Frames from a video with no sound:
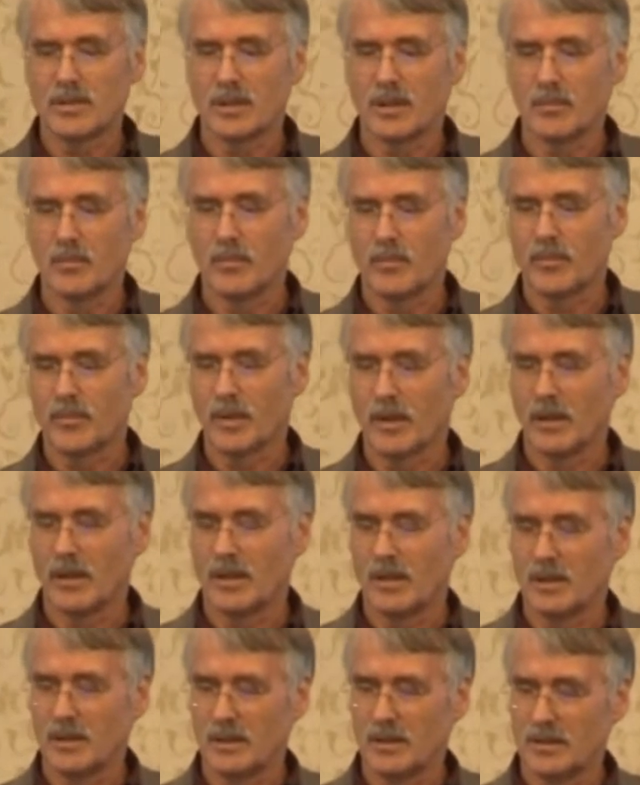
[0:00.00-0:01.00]
some
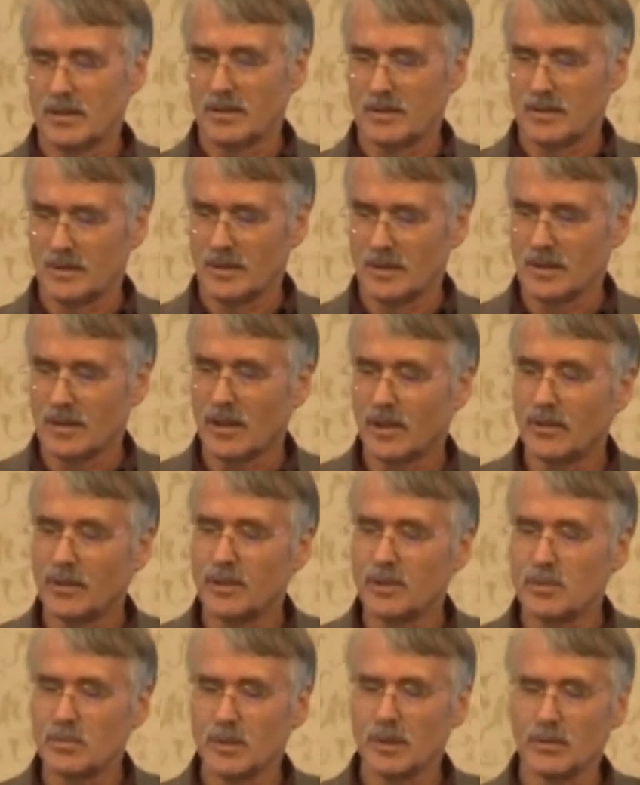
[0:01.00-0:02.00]
uh,
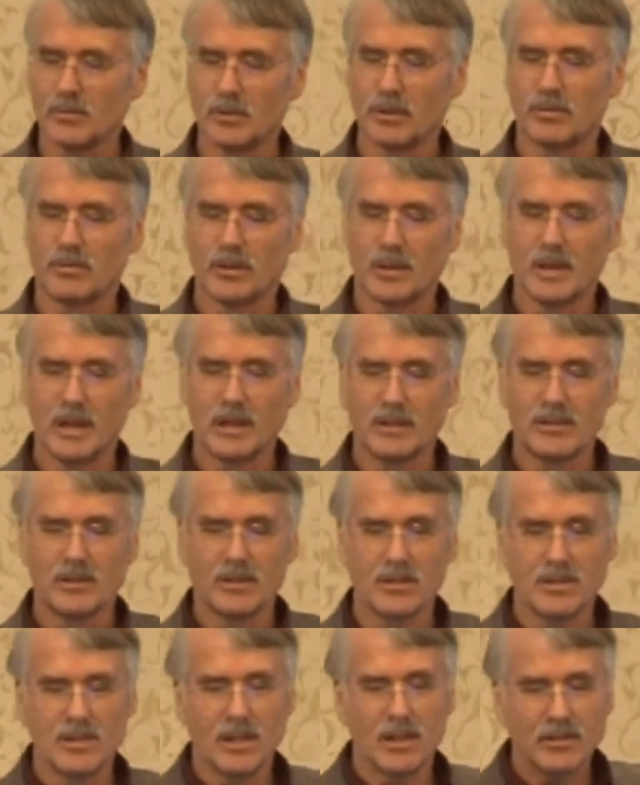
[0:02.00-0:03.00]
encouragement with regard to
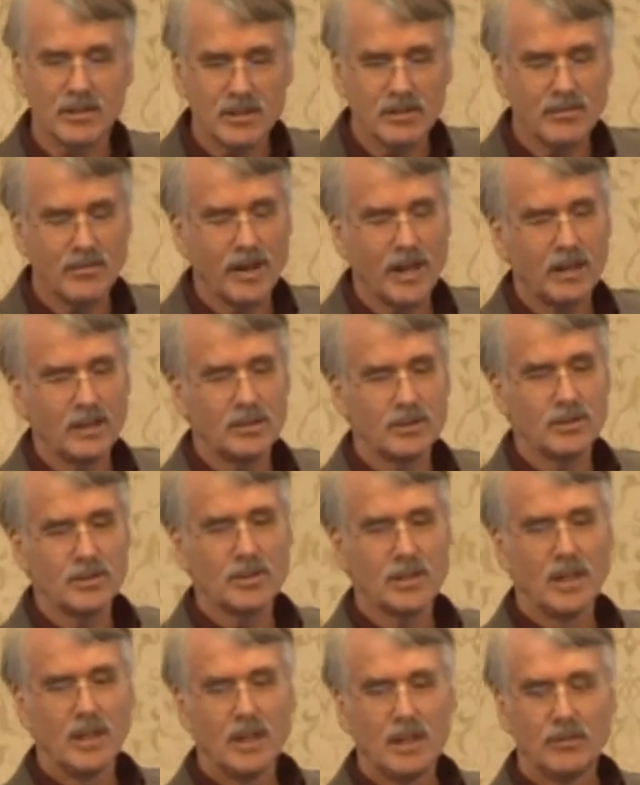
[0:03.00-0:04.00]
the CERES
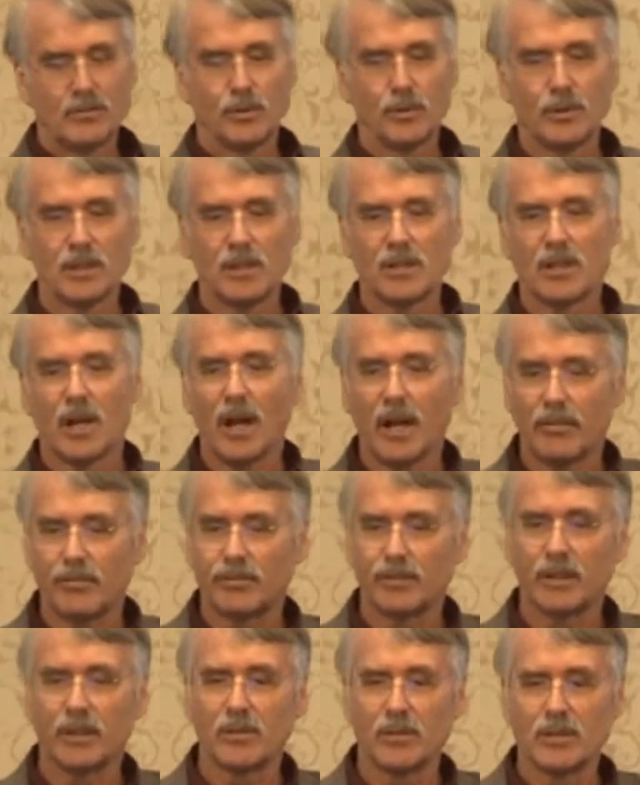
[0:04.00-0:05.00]
values for these high
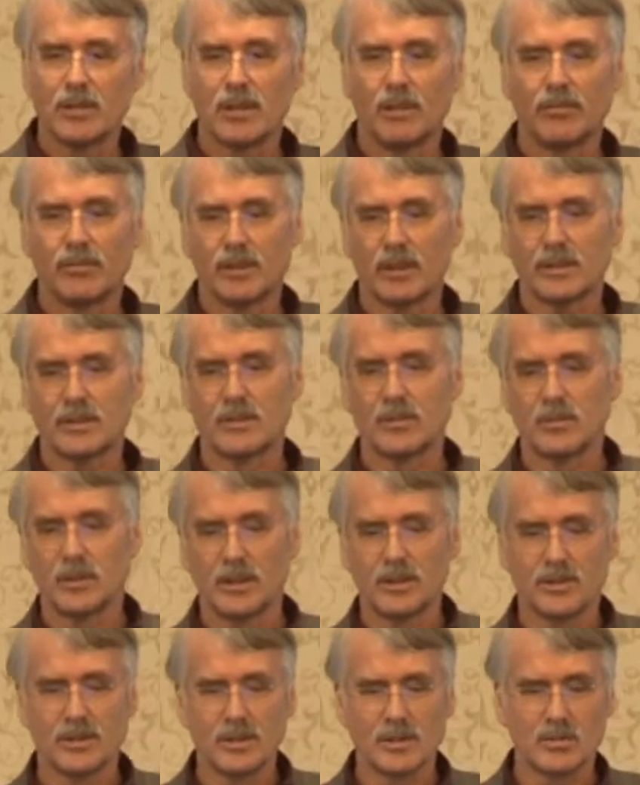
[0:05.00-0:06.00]
frequency
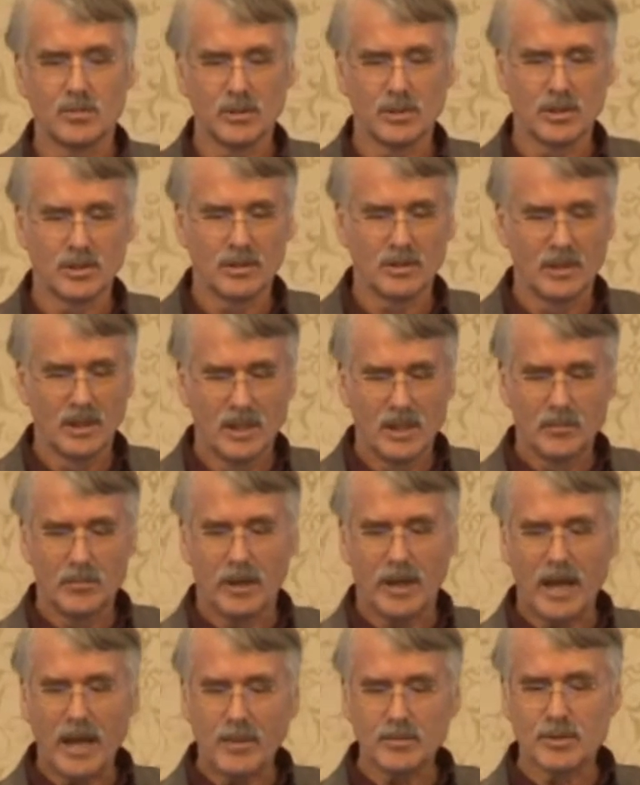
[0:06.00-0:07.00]
fluctuations, which are
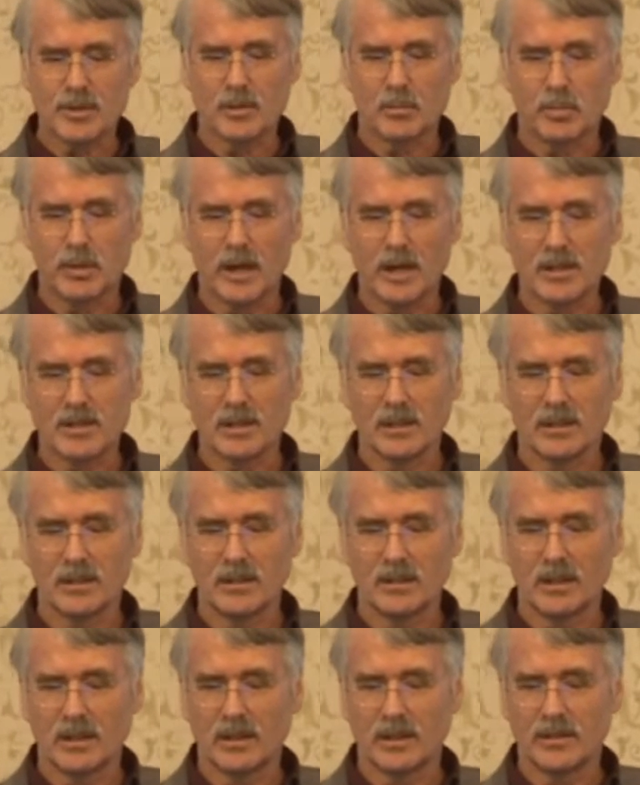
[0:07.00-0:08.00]
perhaps
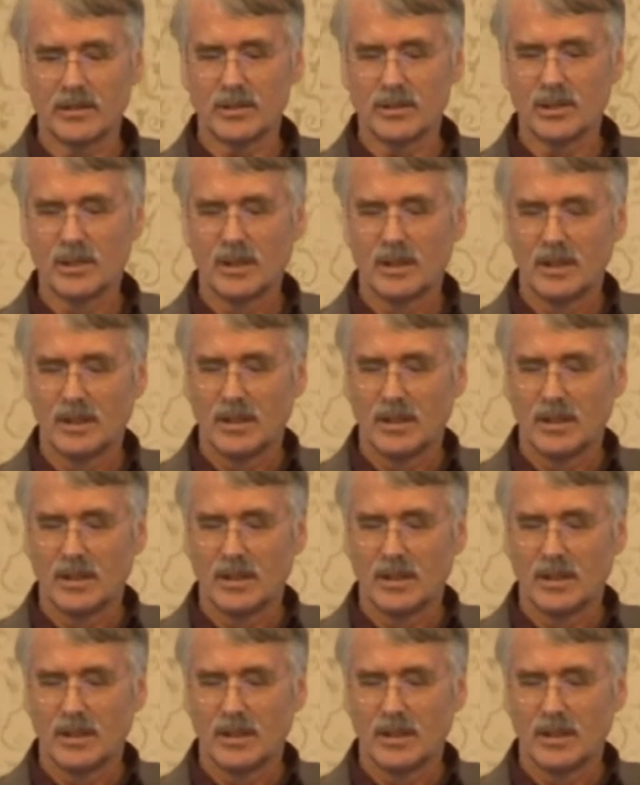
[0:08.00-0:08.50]
surprisingly large.